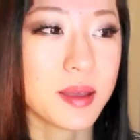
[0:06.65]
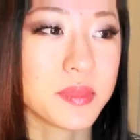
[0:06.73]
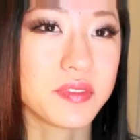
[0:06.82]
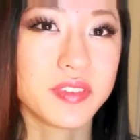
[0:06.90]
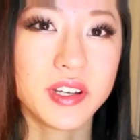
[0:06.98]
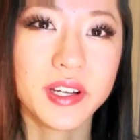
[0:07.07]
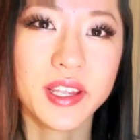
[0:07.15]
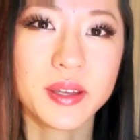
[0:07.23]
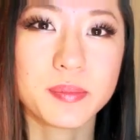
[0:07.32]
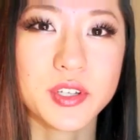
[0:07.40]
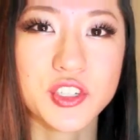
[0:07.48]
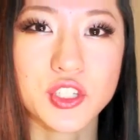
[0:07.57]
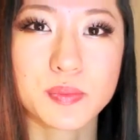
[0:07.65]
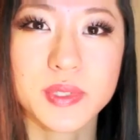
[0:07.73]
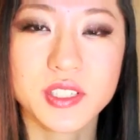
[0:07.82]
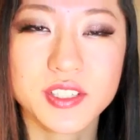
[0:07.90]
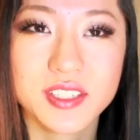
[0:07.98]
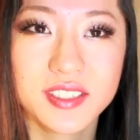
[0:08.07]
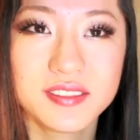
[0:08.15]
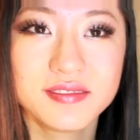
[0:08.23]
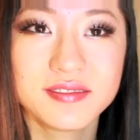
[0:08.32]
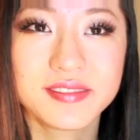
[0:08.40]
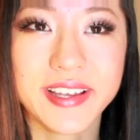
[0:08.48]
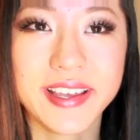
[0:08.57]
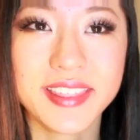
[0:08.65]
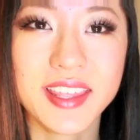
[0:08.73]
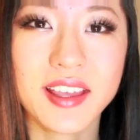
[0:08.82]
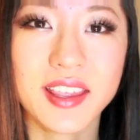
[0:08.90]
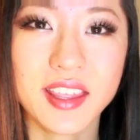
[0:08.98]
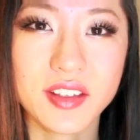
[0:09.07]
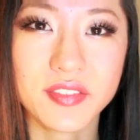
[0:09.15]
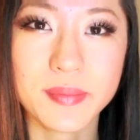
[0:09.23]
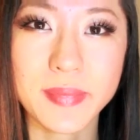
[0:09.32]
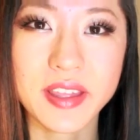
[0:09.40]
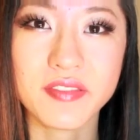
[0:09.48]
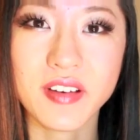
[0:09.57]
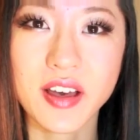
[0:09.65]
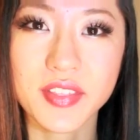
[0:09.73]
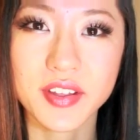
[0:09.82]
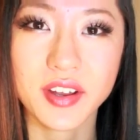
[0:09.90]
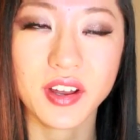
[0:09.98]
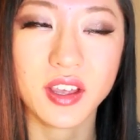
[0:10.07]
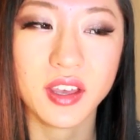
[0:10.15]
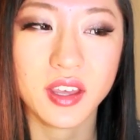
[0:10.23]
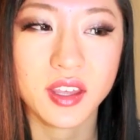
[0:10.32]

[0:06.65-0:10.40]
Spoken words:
I'm a very ambitious person. I think I get it from my father.